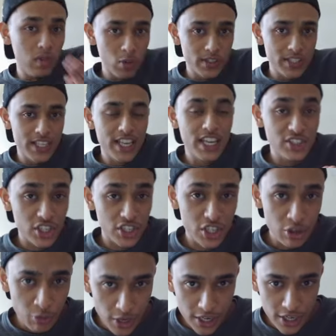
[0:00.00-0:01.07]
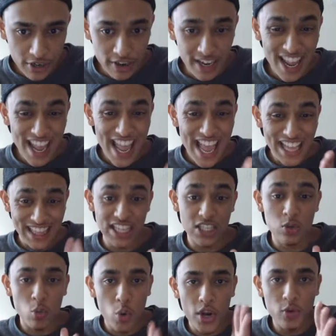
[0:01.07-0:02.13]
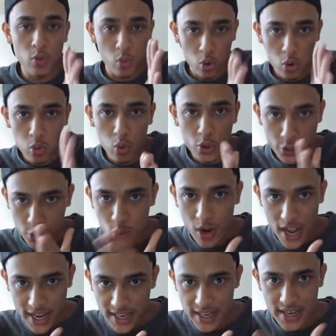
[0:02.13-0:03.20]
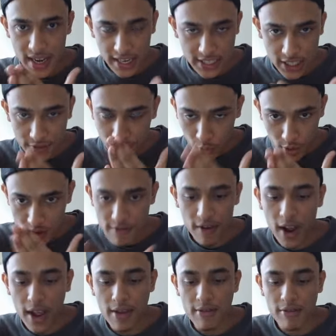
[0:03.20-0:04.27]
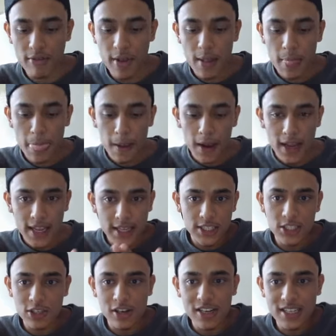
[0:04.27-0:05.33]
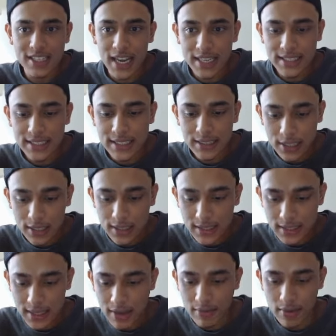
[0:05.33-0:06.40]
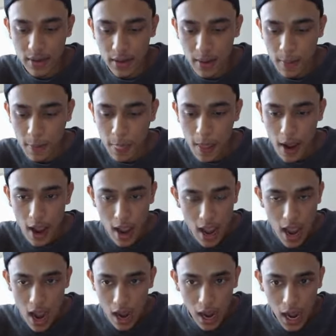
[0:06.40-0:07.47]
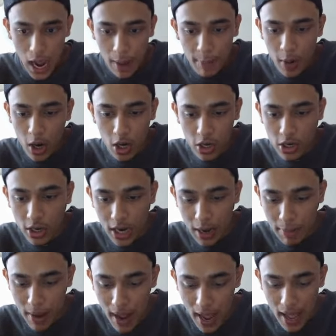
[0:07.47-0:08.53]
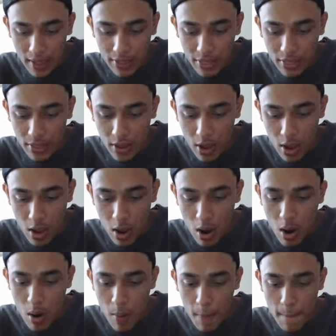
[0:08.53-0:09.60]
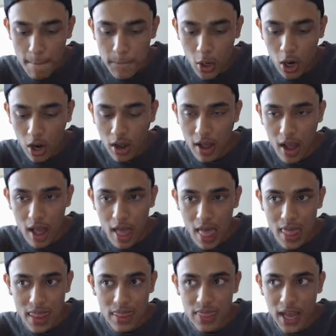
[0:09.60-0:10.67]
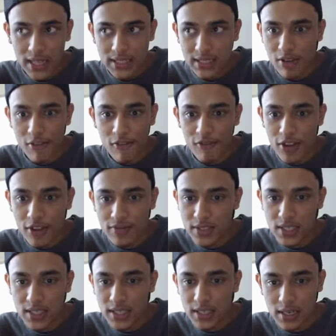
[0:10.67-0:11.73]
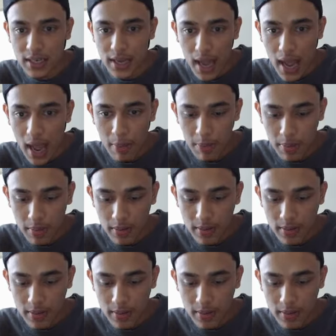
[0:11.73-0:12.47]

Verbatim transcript: Once again, just to reiterate, that's when World War II ended, 1945. It started 1937. I'm not good at math, but that's a 15 year gap.